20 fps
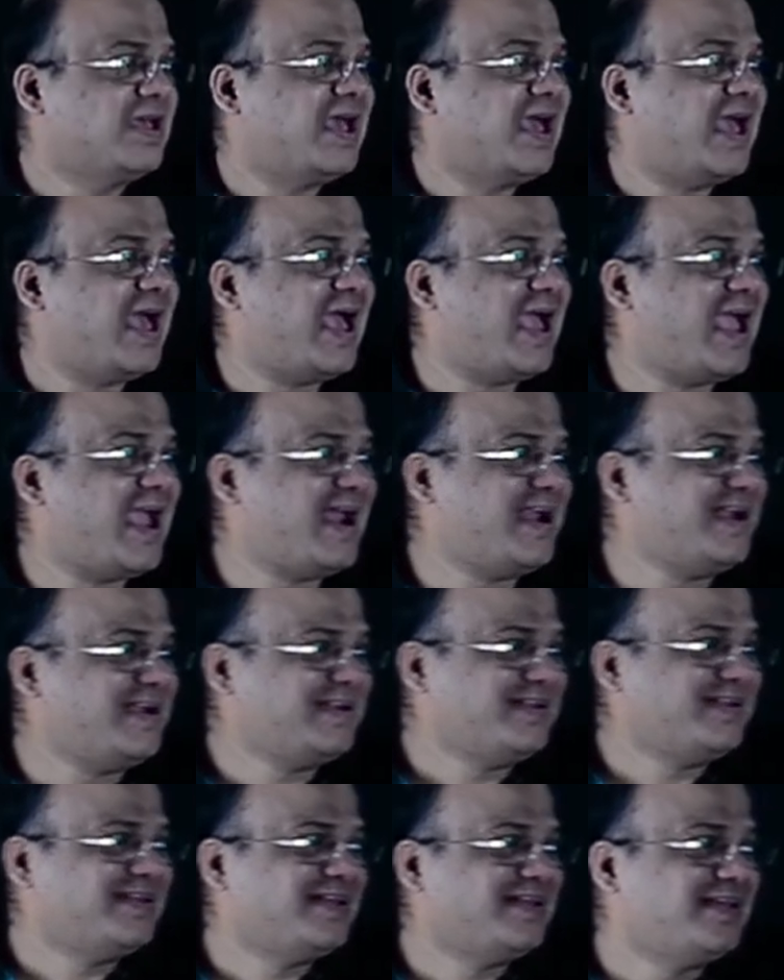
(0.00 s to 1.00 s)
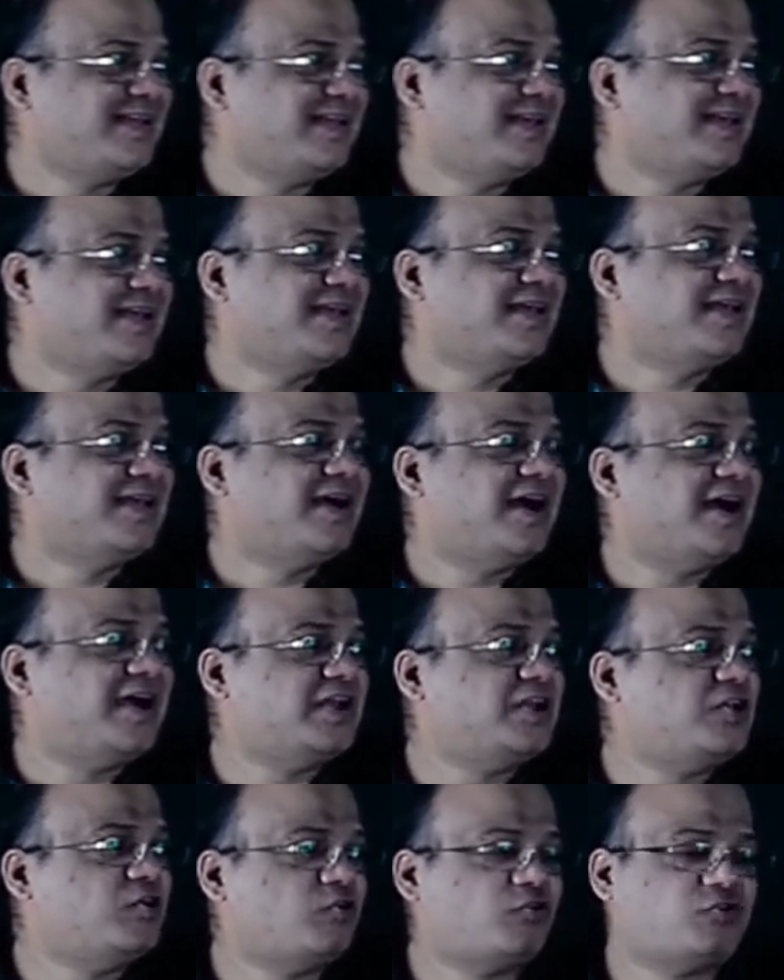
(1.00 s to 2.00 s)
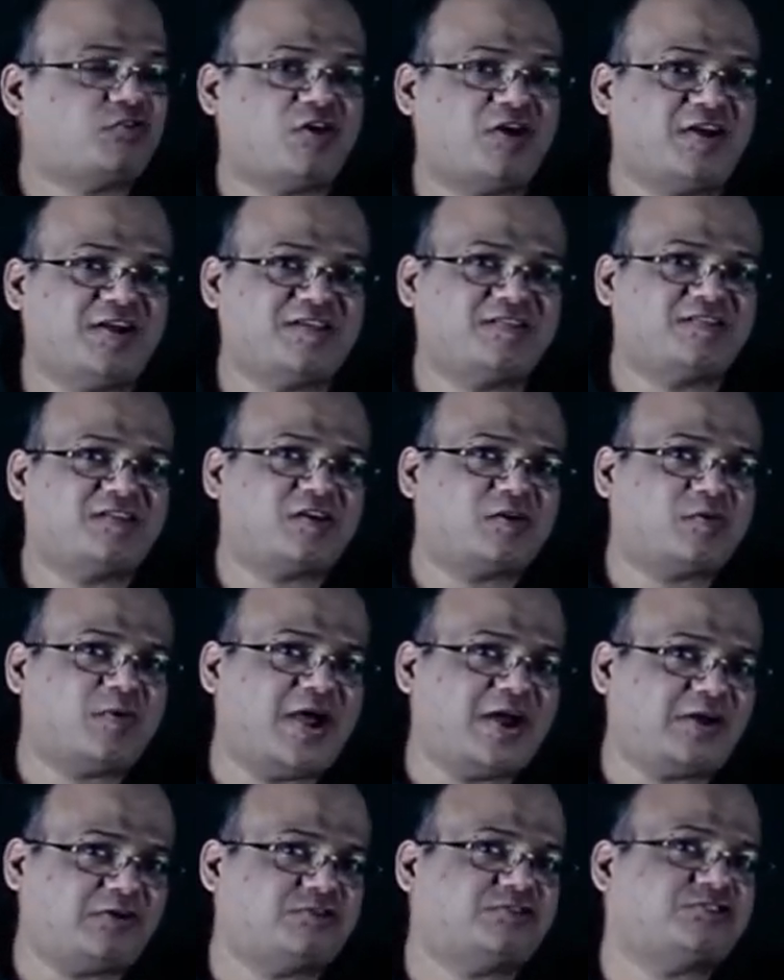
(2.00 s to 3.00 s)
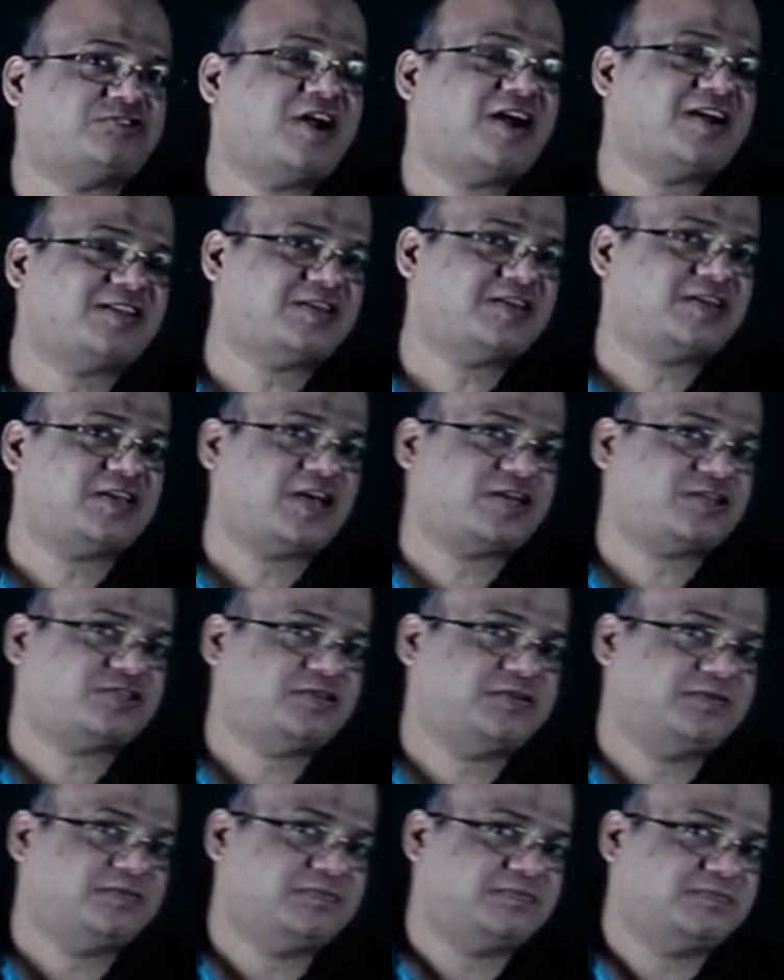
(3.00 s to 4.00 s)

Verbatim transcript: and a neutron is required to start the reaction.